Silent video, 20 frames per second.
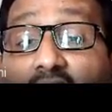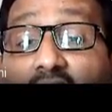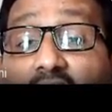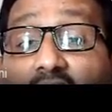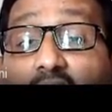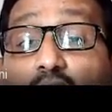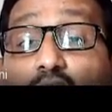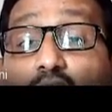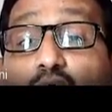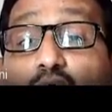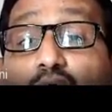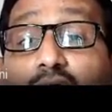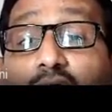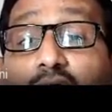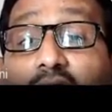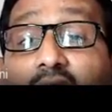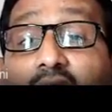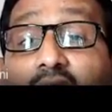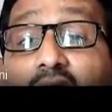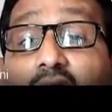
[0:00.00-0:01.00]
I have
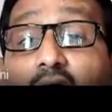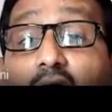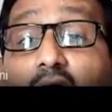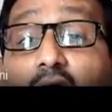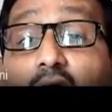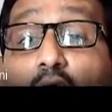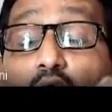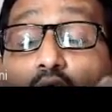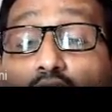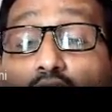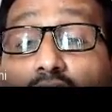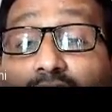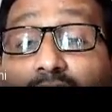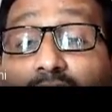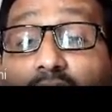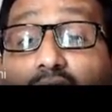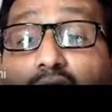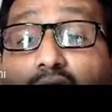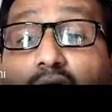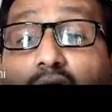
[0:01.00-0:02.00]
to take out
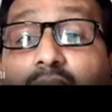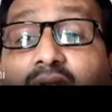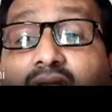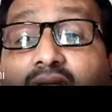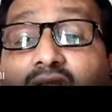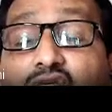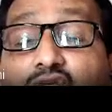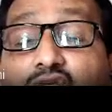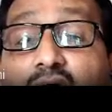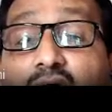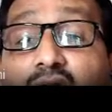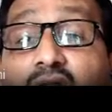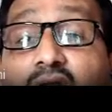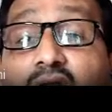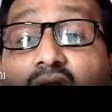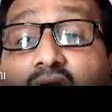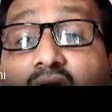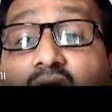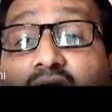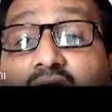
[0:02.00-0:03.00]
of the combination
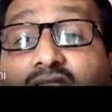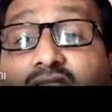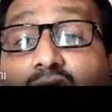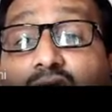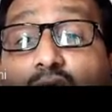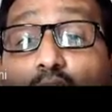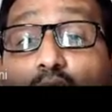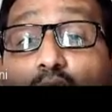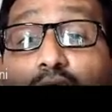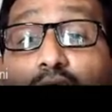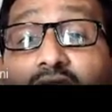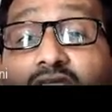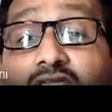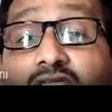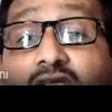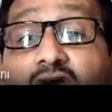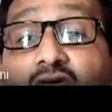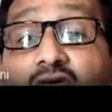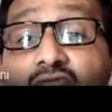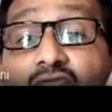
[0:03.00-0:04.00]
as the load
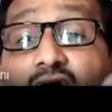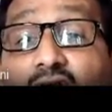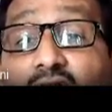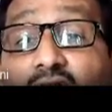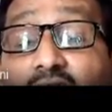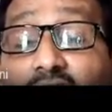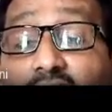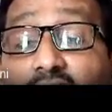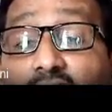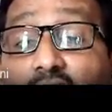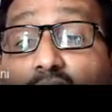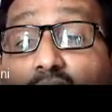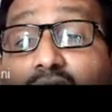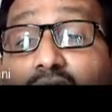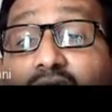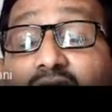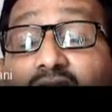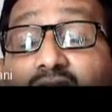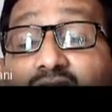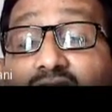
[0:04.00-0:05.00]
is falling
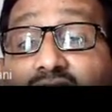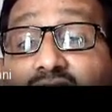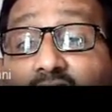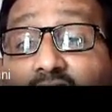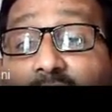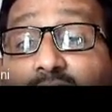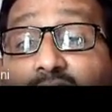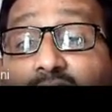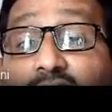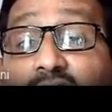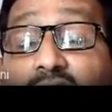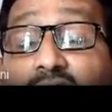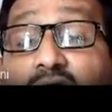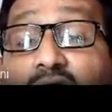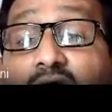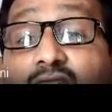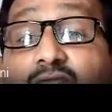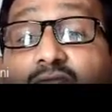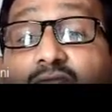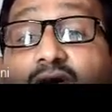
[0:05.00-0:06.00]
down in steps
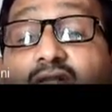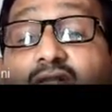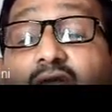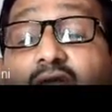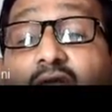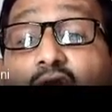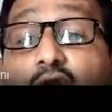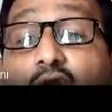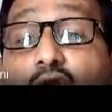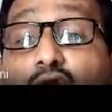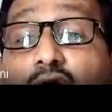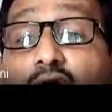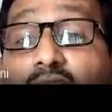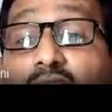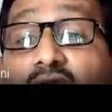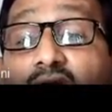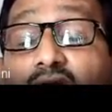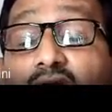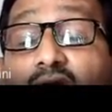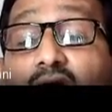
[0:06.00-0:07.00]
for the
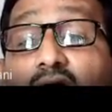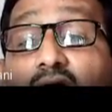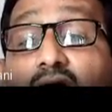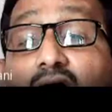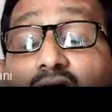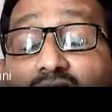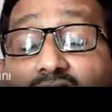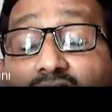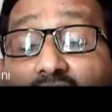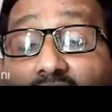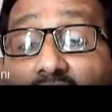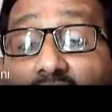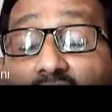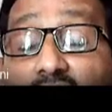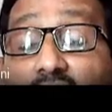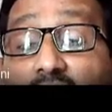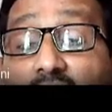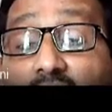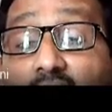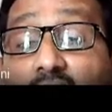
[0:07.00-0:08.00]
economic state
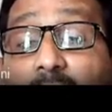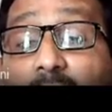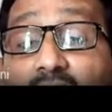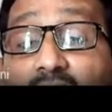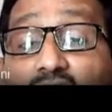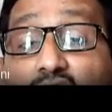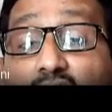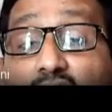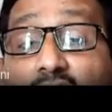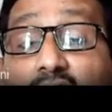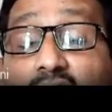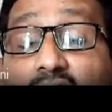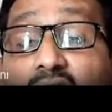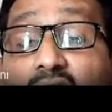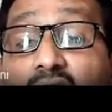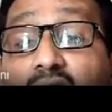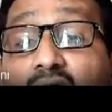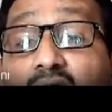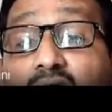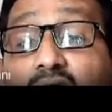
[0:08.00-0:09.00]
of operation
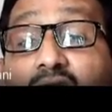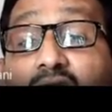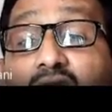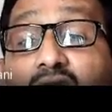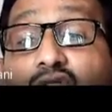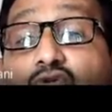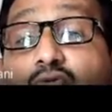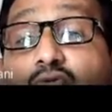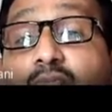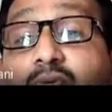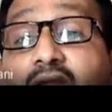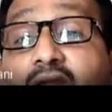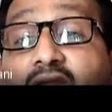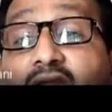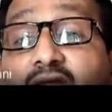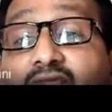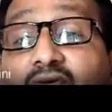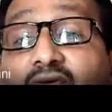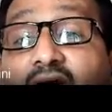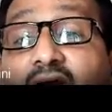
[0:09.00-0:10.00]
is to be
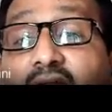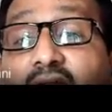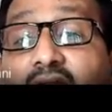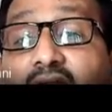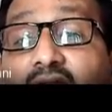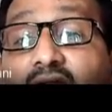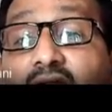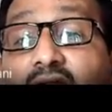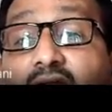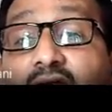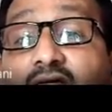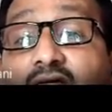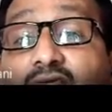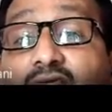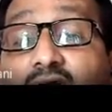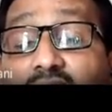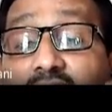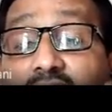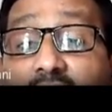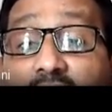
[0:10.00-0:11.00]
defined.
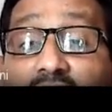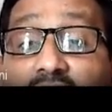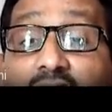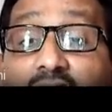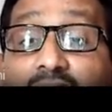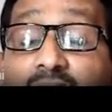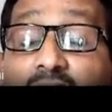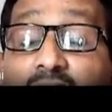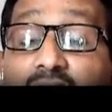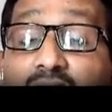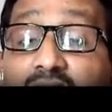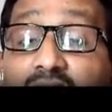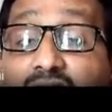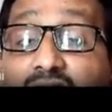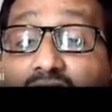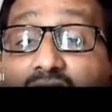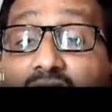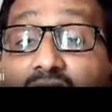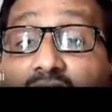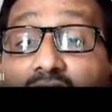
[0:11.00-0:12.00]
For that
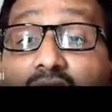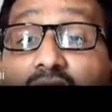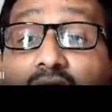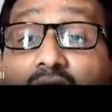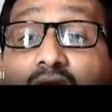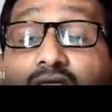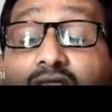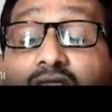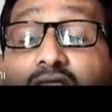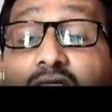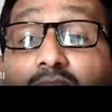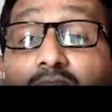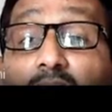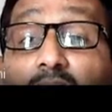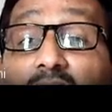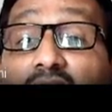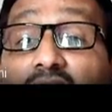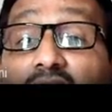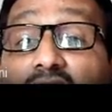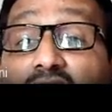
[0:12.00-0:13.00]
decision,
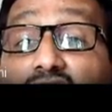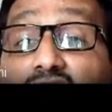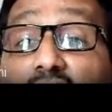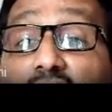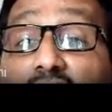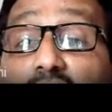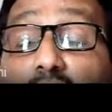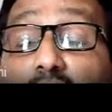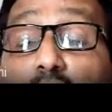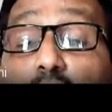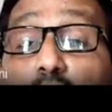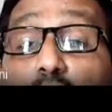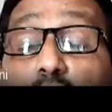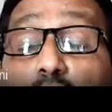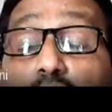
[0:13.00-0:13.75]
simple shutdown